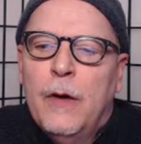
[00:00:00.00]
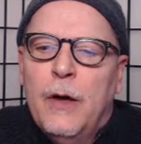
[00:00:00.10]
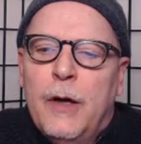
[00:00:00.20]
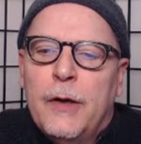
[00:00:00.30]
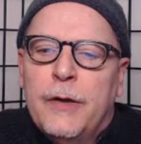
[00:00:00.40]

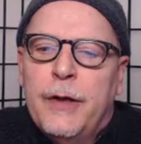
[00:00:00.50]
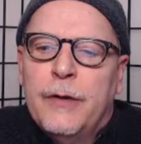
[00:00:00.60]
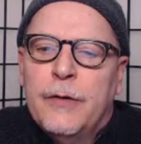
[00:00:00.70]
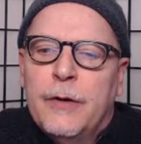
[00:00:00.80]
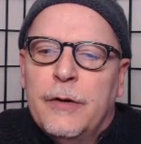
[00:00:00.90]

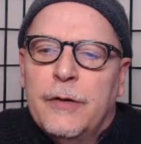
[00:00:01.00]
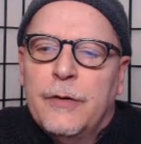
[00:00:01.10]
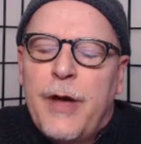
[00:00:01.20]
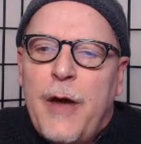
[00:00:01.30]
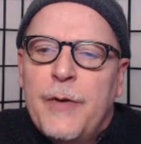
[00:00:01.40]
and
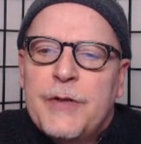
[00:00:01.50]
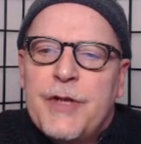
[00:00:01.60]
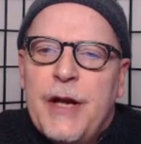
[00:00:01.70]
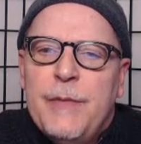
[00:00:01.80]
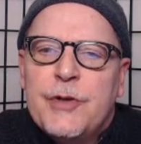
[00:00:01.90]
now these
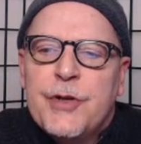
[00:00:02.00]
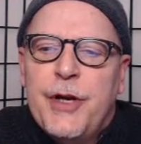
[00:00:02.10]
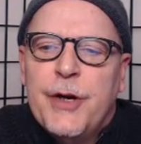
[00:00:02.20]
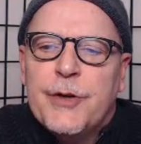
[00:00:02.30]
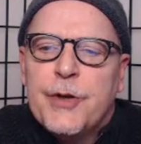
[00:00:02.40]
same
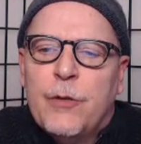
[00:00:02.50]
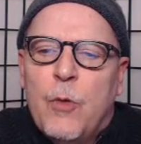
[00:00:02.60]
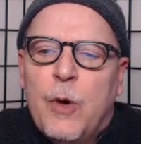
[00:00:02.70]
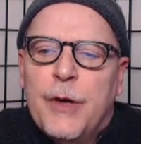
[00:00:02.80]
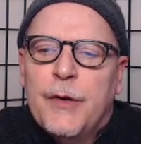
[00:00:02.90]
engineers are
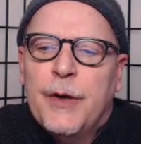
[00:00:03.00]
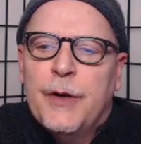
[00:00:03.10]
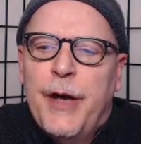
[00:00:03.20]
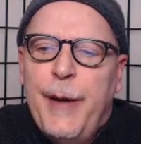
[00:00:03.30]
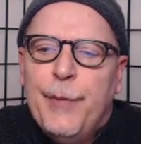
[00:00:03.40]
warning that
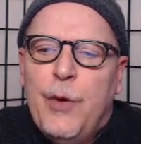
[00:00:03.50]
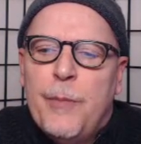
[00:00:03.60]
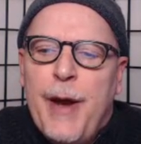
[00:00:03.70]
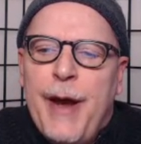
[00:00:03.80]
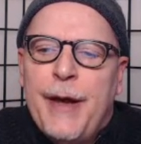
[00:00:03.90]
in April
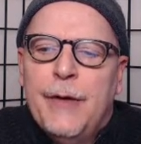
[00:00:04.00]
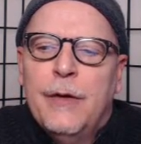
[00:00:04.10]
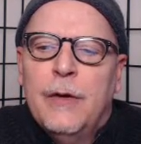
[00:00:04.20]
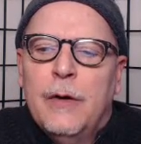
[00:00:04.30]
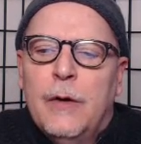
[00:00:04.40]
and May,
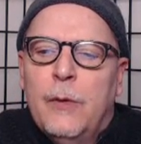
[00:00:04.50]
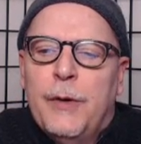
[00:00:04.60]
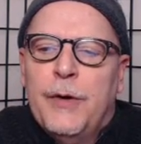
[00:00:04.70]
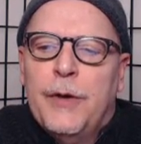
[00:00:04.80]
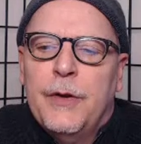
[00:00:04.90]

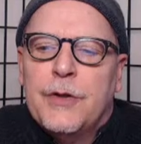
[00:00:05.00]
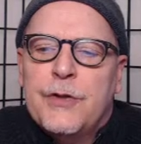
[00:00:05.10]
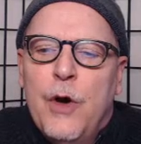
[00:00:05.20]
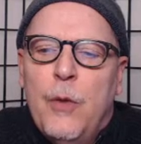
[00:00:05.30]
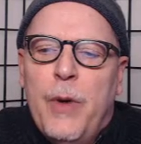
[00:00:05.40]
when the
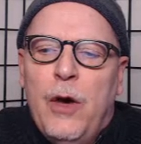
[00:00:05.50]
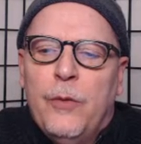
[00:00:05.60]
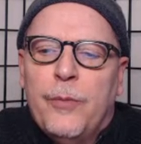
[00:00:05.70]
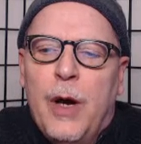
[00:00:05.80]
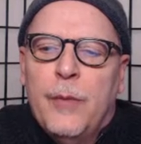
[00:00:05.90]
snow
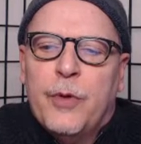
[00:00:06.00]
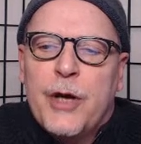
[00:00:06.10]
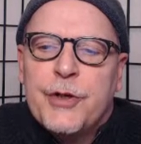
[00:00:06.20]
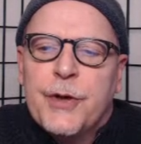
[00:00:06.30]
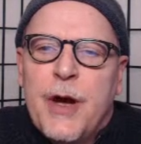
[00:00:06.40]
melt
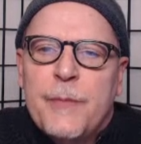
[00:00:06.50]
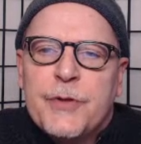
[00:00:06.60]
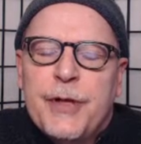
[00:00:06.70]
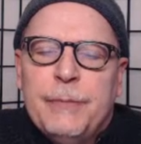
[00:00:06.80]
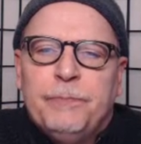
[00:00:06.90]
pressure
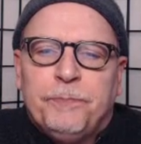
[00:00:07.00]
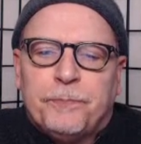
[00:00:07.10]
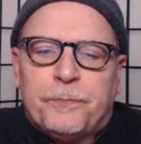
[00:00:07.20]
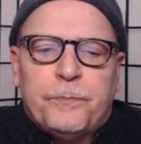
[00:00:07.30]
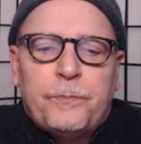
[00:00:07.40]
comes in,
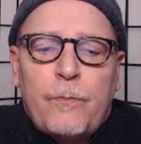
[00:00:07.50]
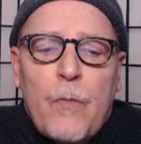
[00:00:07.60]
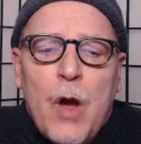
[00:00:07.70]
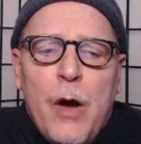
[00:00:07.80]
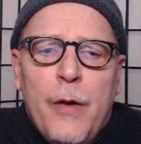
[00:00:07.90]

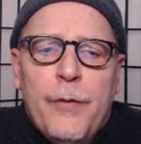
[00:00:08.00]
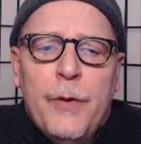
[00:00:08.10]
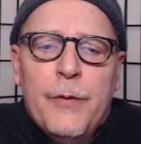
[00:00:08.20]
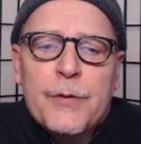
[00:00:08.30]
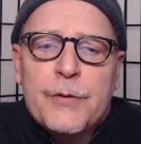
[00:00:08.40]

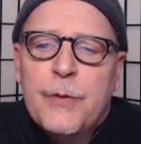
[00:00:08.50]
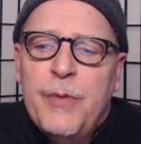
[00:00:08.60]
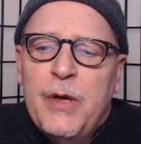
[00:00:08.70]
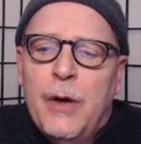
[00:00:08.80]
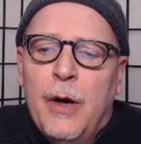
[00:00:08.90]
this could
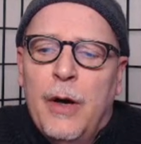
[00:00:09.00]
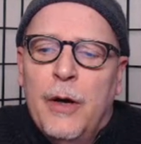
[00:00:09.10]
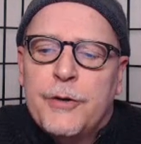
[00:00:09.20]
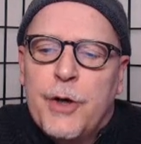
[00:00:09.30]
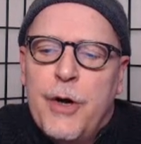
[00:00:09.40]
be
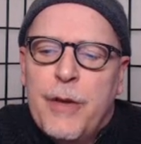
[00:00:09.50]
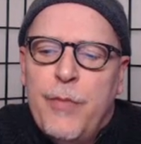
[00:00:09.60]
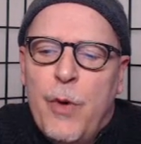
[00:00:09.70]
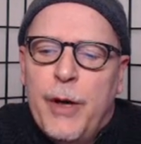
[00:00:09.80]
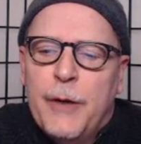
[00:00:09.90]
a turning
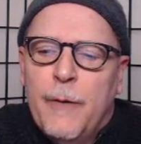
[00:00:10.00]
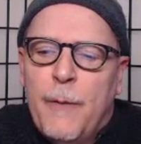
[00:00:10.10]
point.